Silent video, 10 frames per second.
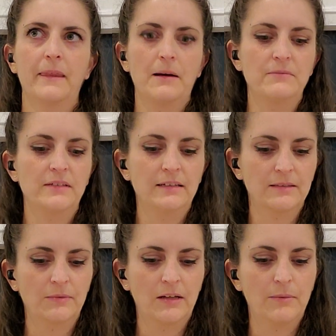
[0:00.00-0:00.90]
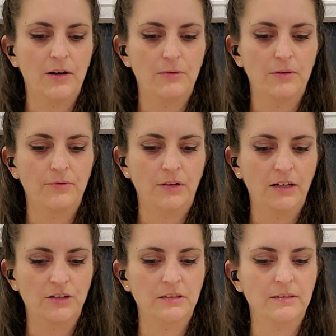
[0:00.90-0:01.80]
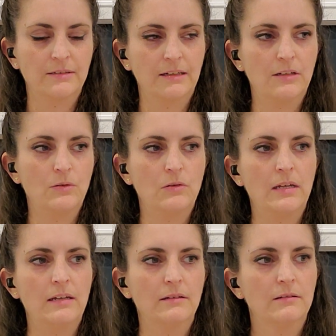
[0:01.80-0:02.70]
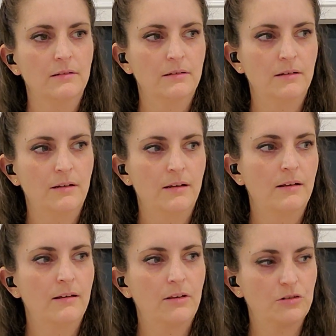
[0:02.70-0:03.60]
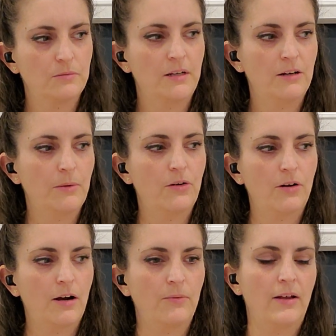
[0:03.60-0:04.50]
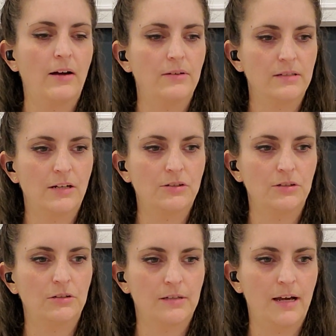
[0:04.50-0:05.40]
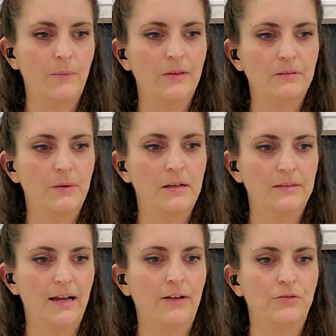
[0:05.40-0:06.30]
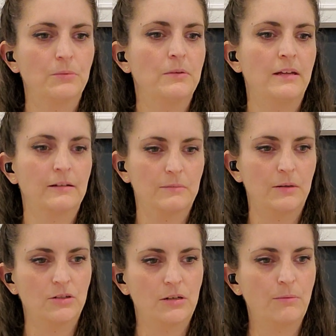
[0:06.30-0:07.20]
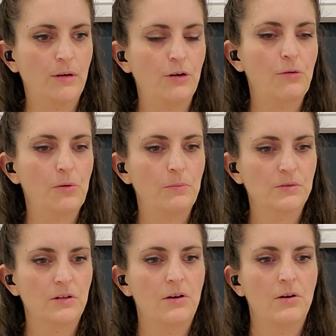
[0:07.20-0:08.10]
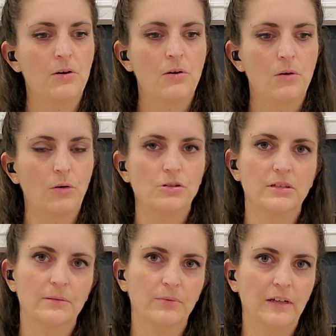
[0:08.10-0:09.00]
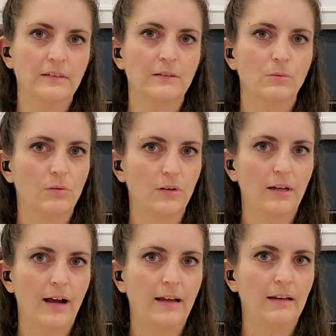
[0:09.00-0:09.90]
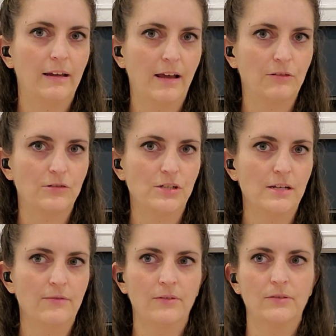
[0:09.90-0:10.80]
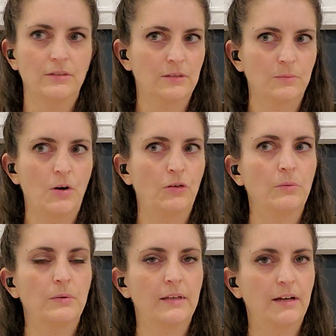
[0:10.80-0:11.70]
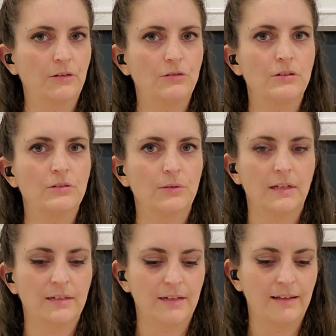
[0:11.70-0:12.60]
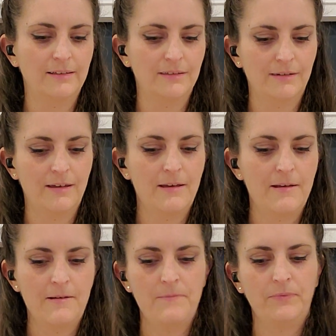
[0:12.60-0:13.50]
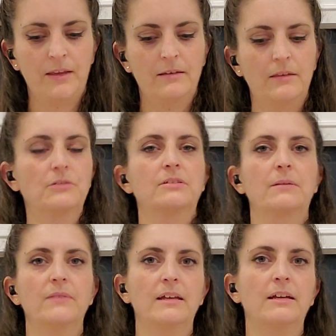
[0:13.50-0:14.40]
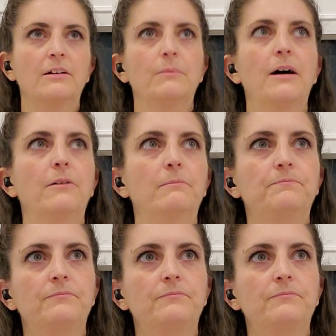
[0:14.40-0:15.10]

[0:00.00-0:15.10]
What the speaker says: I'm seeing something about reflections. It's like there's something here about carving out intentional time and space after being, especially in big groups or just in places with really heightened energy, even if it's a small group, but the energy is really intense. There's something here about